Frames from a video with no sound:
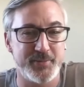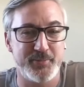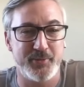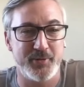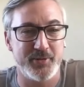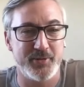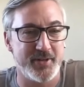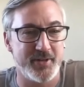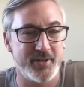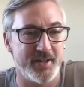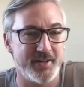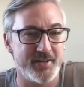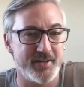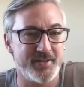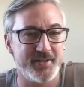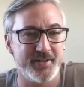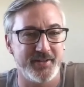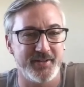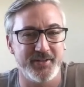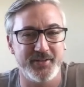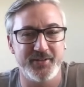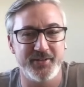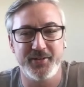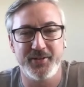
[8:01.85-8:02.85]
this
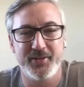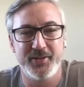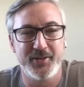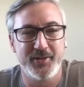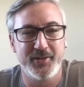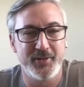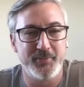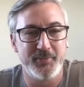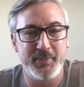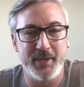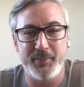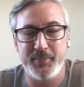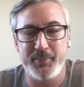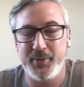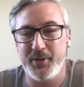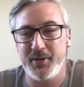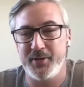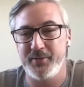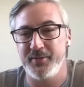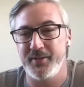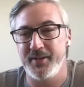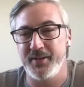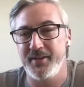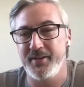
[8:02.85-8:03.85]
project and be a
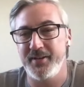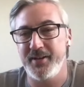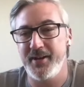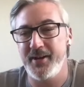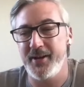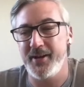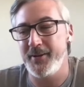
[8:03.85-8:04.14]
part of it.